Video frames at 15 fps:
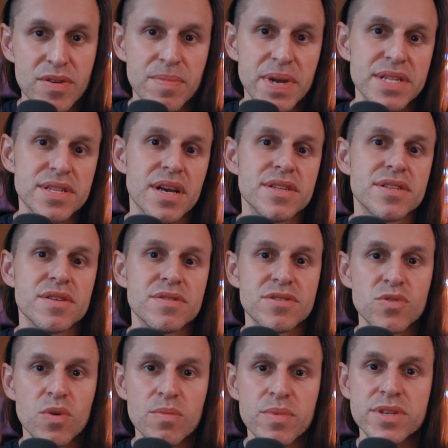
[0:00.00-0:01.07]
Your base ISO is
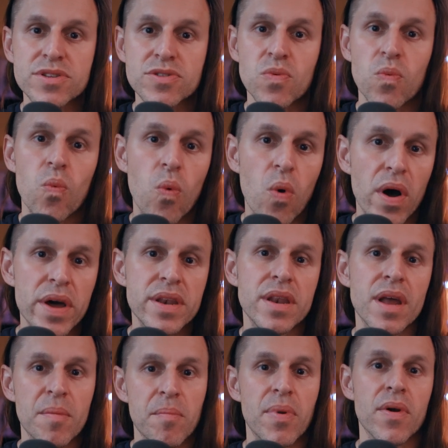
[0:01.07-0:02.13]
normally just one
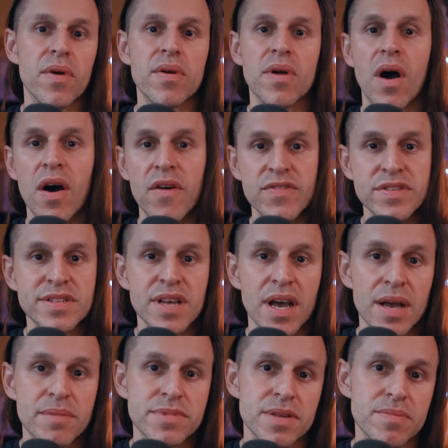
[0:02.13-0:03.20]
number,
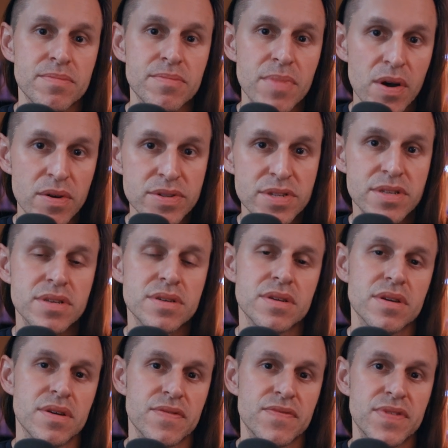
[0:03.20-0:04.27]
oftentimes in most
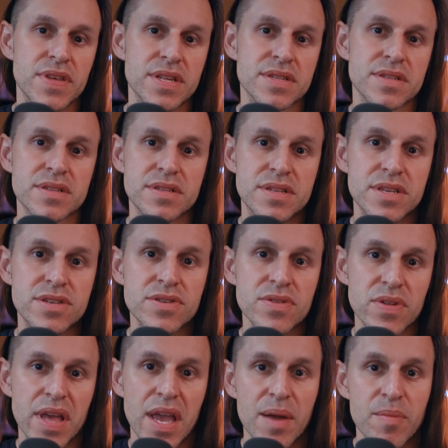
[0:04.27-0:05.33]
of these
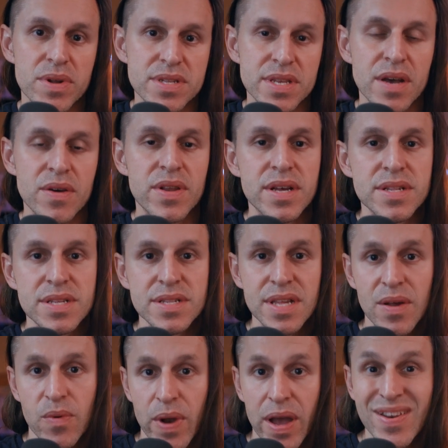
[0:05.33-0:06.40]
digital cameras nowadays, it's
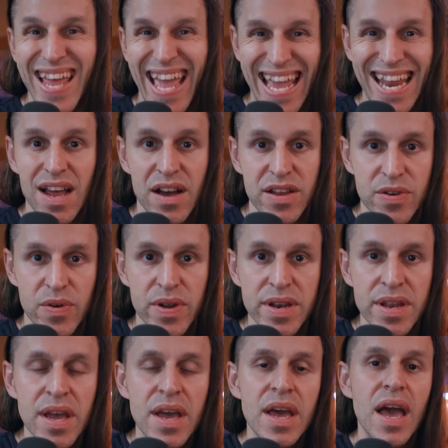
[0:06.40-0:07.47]
around
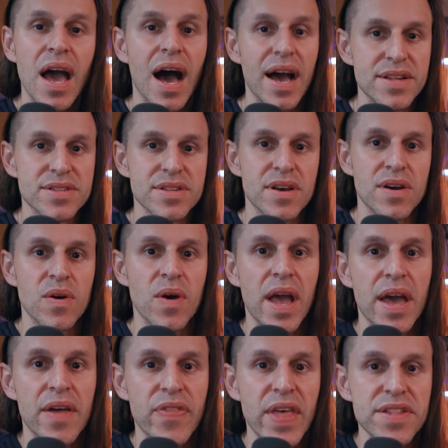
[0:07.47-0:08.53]
800 ISO,
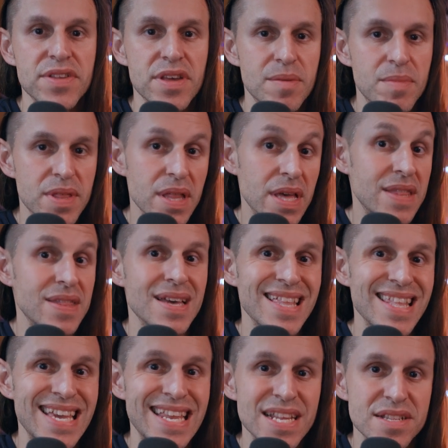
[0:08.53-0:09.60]
and that's going to be like the
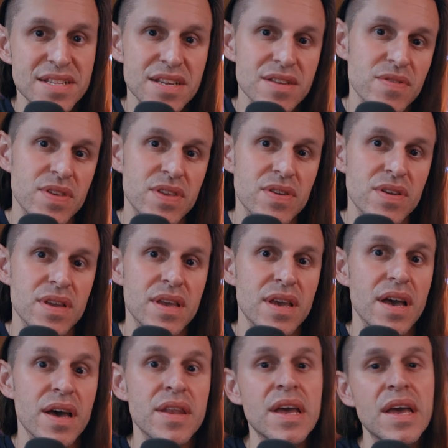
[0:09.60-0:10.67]
cleanest signal that you can
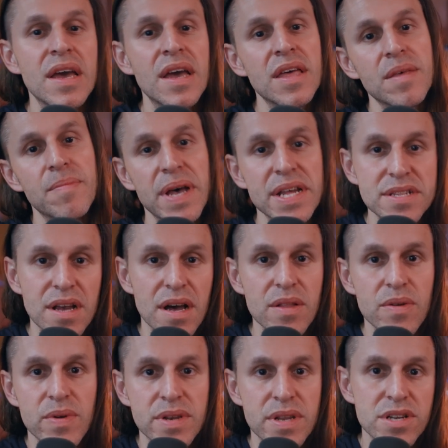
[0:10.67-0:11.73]
get, the best
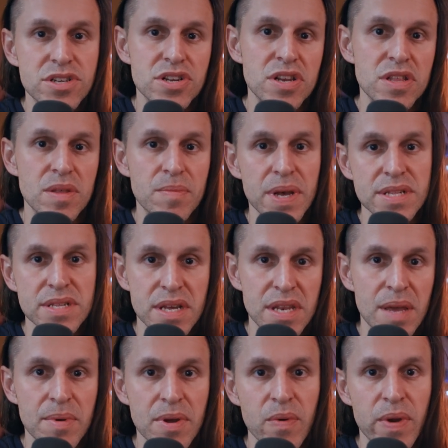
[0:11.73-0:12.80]
color rendition, and the best
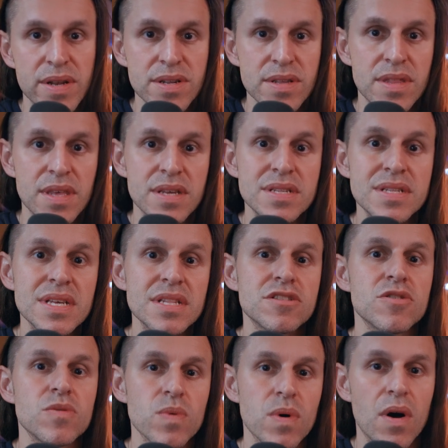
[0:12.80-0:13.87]
dynamic range that the
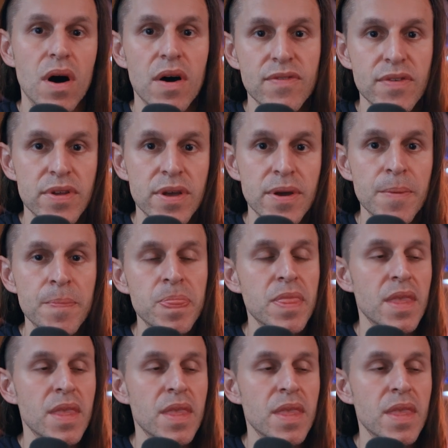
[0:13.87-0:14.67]
sensor will offer you.